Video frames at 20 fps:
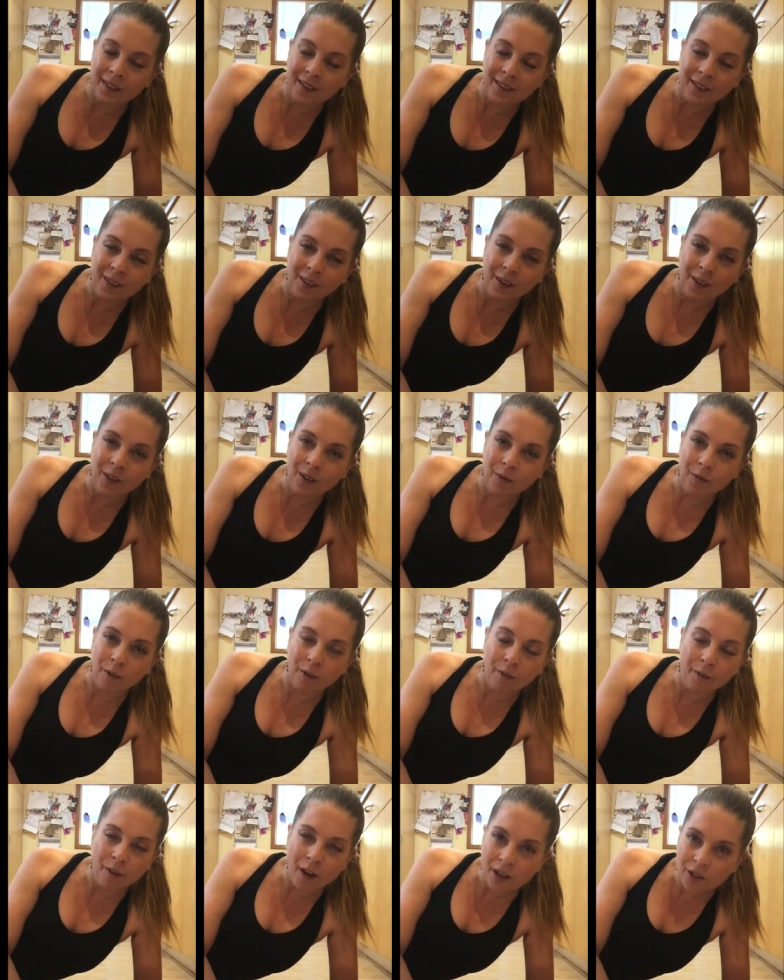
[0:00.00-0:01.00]
So you can
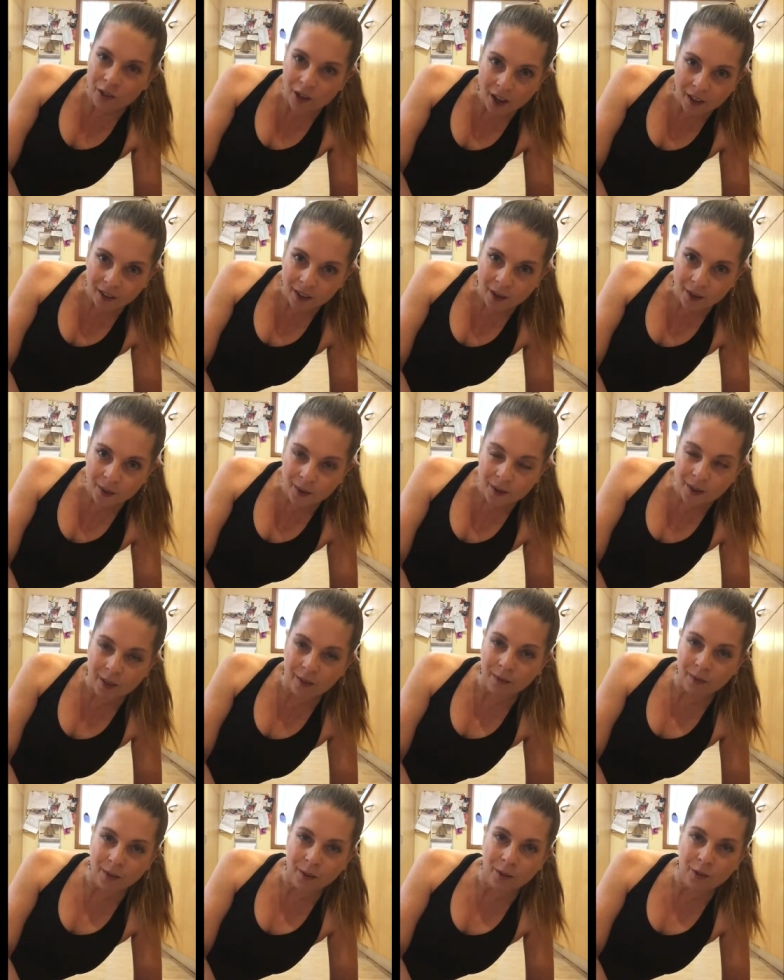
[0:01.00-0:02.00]
refresh on those
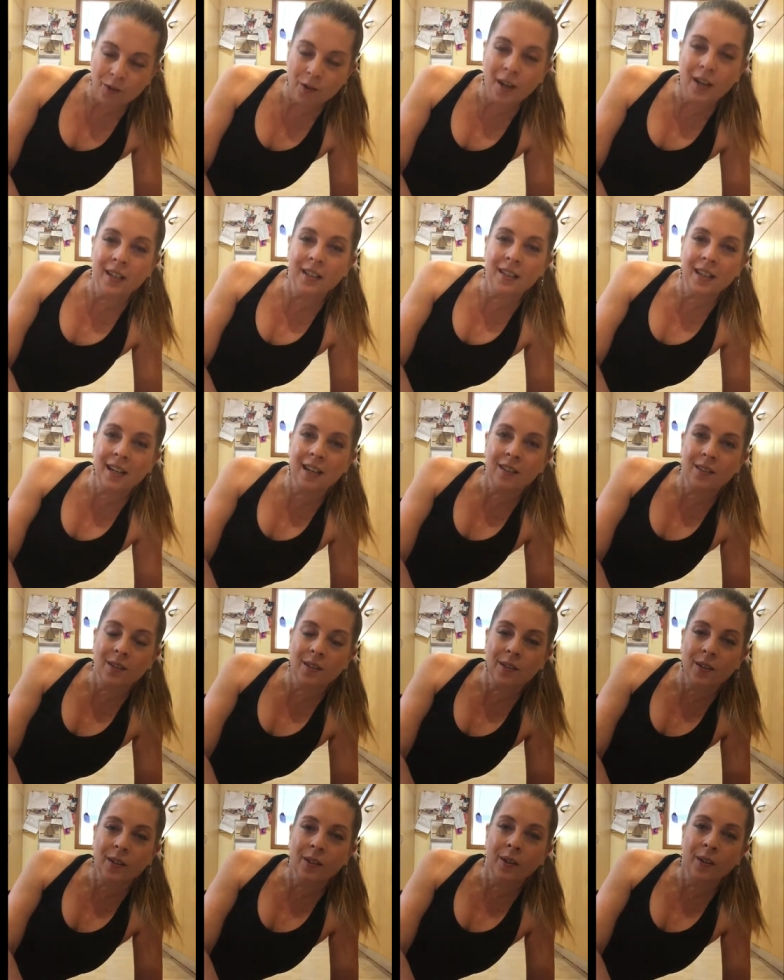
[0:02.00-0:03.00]
if you're a trained
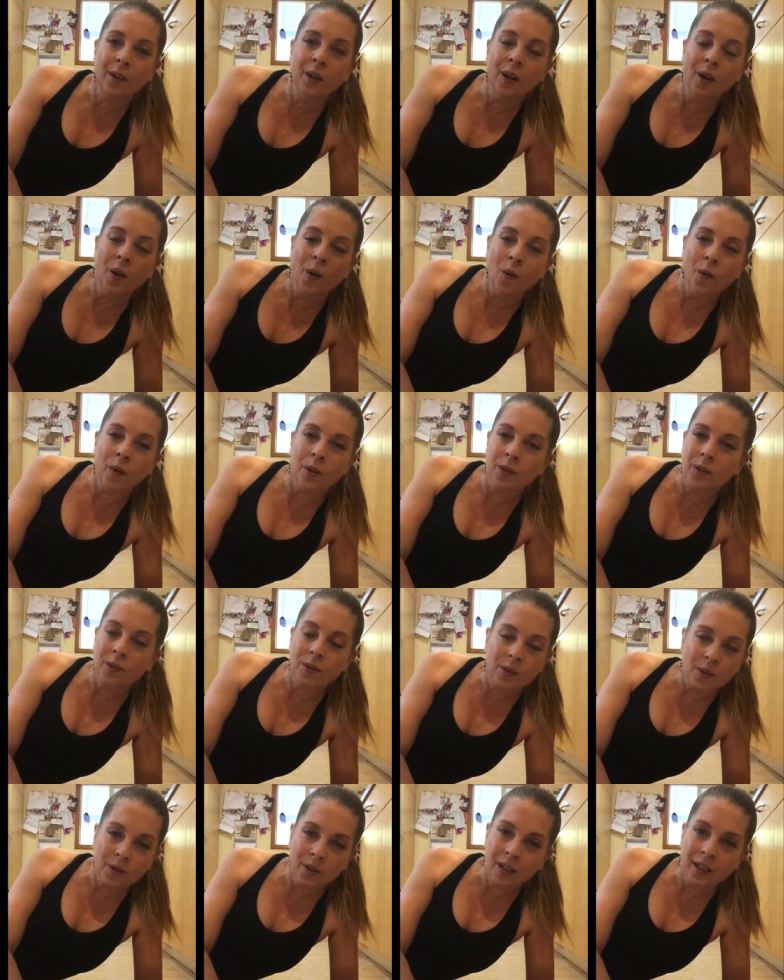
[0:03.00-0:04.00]
dancer or a
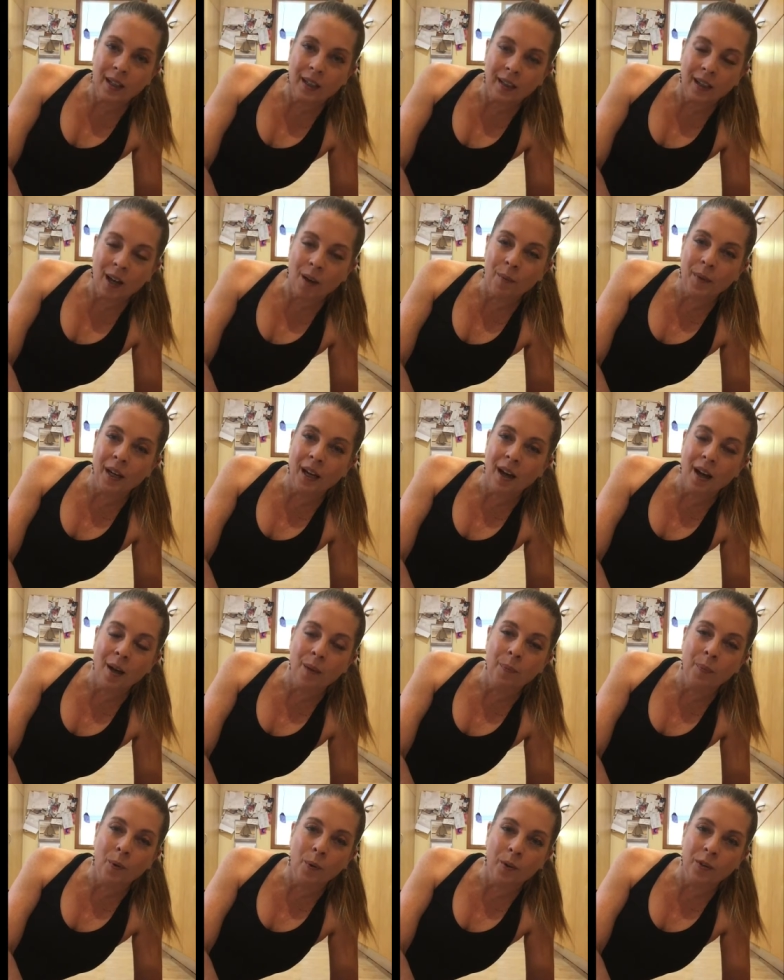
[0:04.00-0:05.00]
student coming
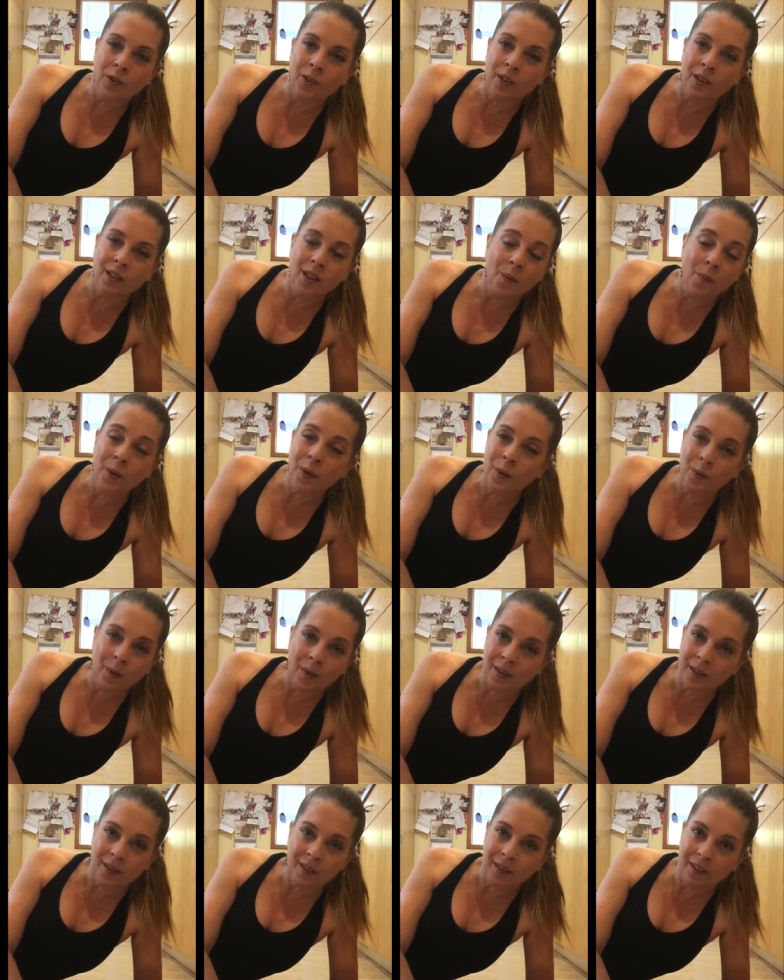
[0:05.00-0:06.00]
up or just someone who
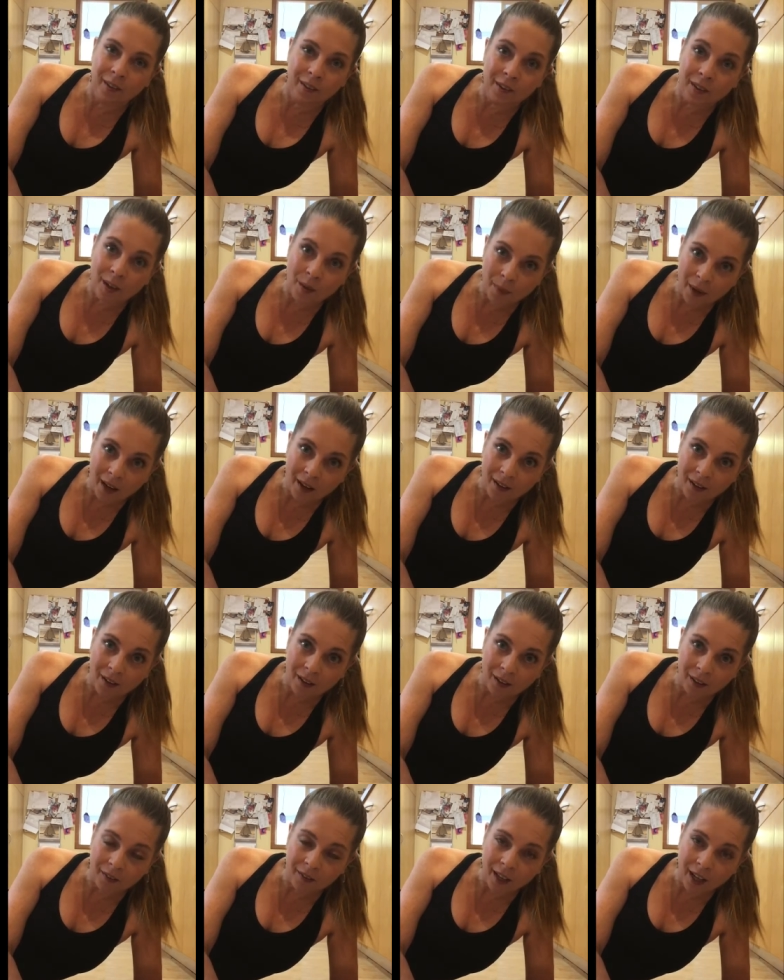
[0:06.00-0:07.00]
wants to learn about
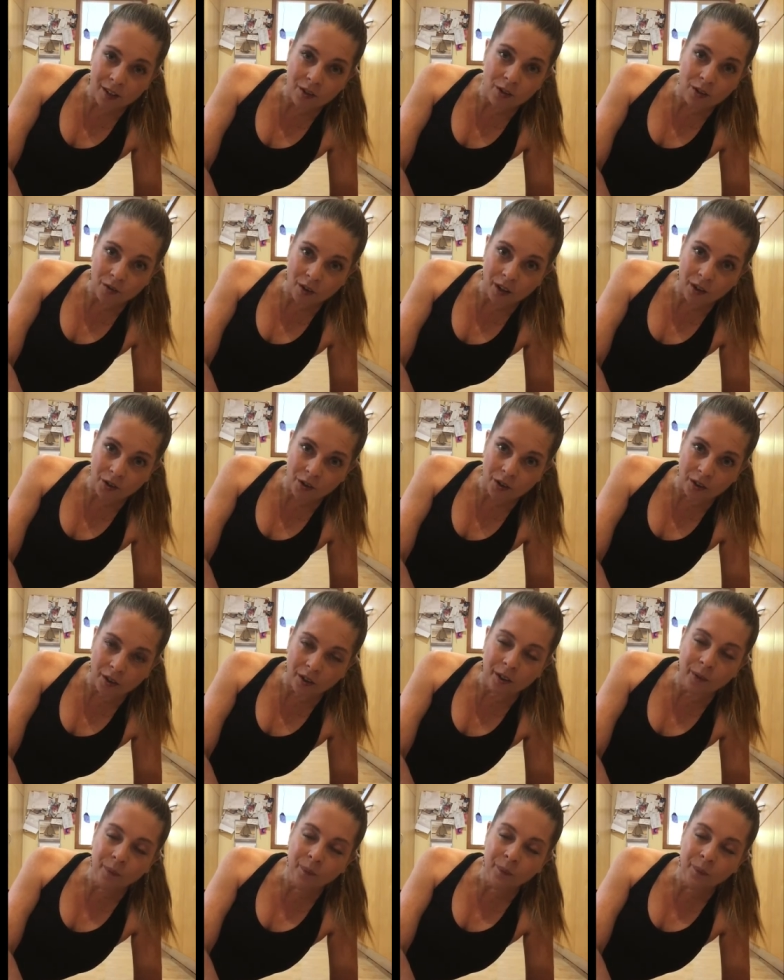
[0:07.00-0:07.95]
all of that structure